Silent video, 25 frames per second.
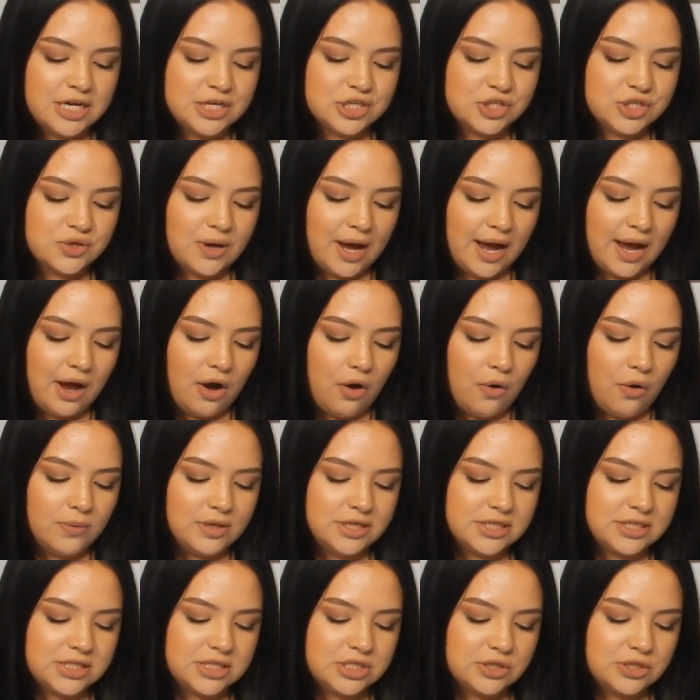So I
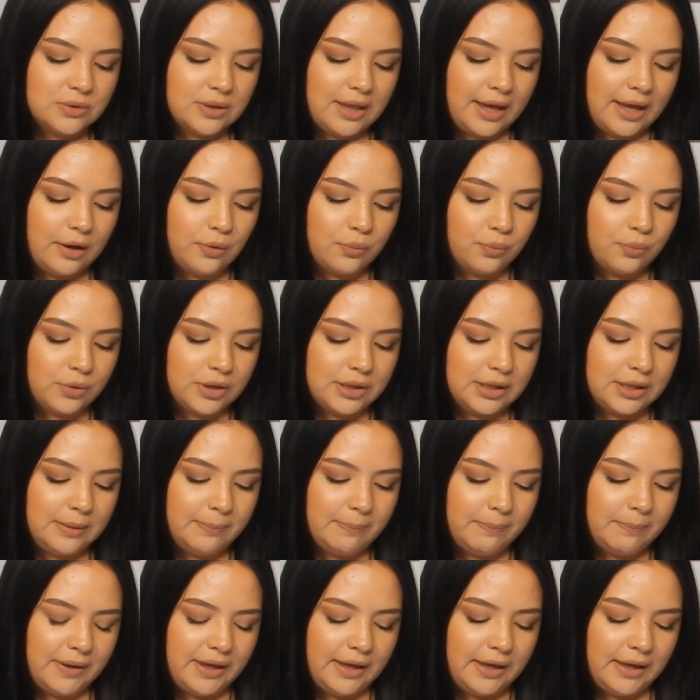always do like really
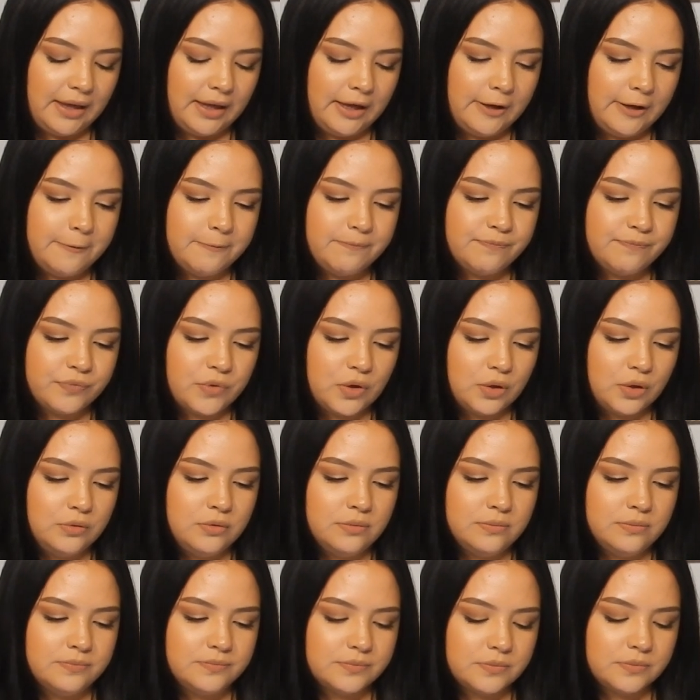big.
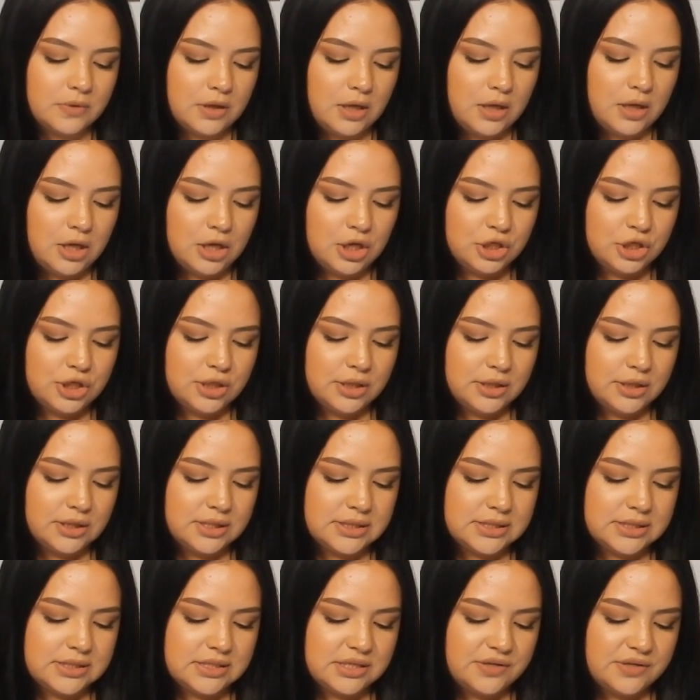Ooh,
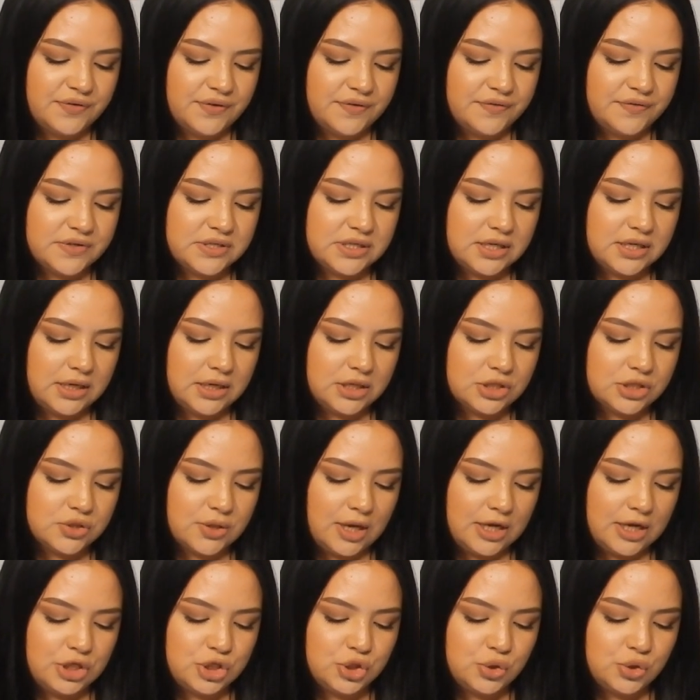this is 15. So
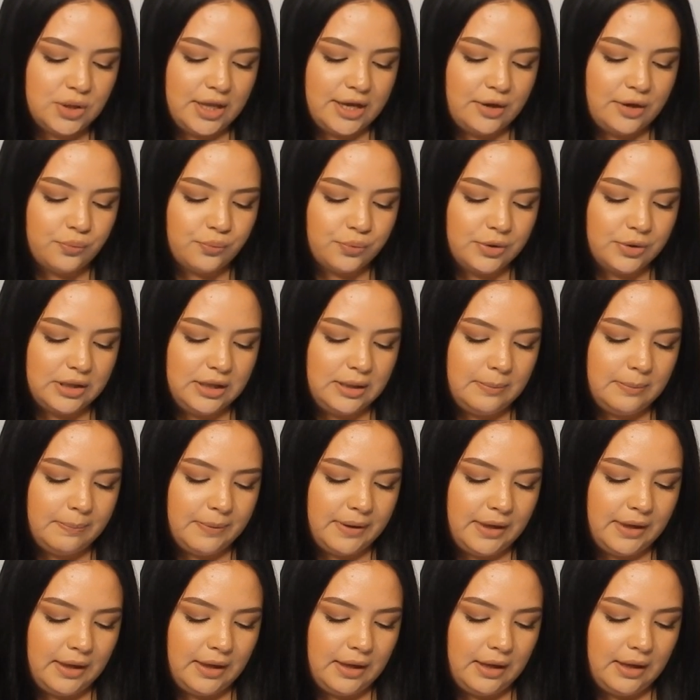I do like really
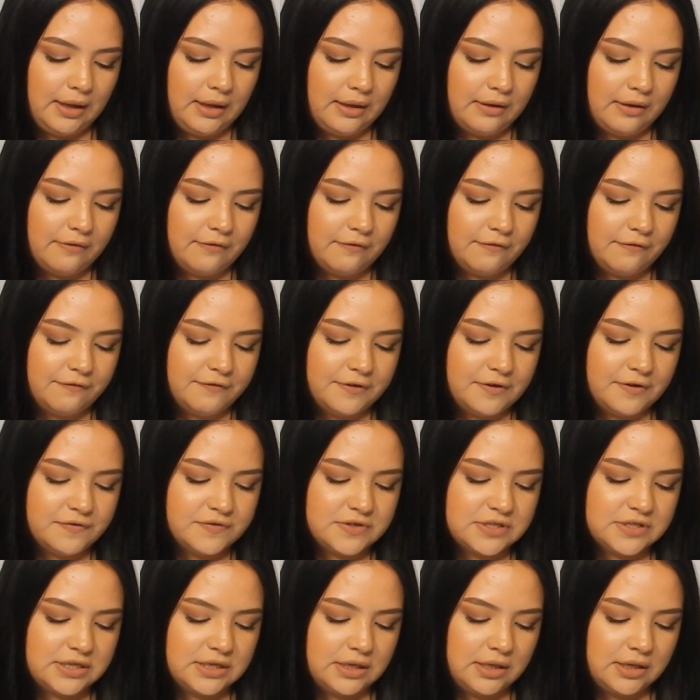big
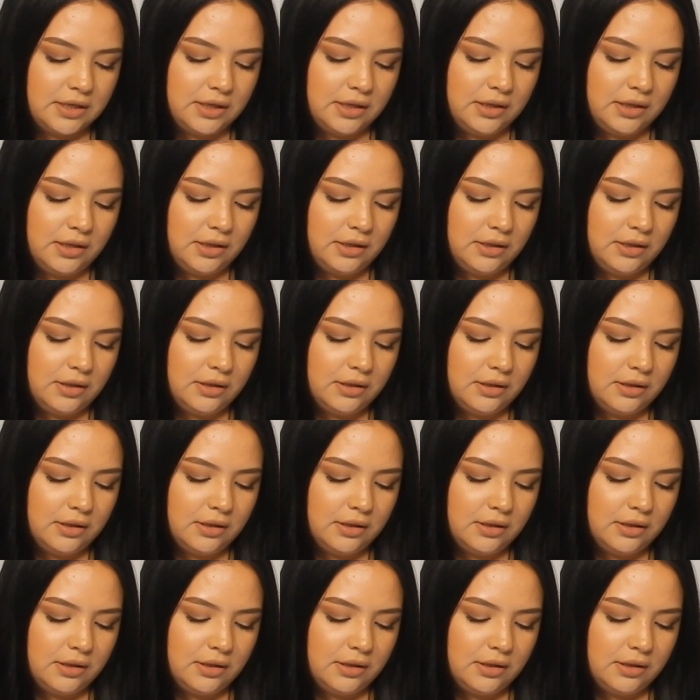15.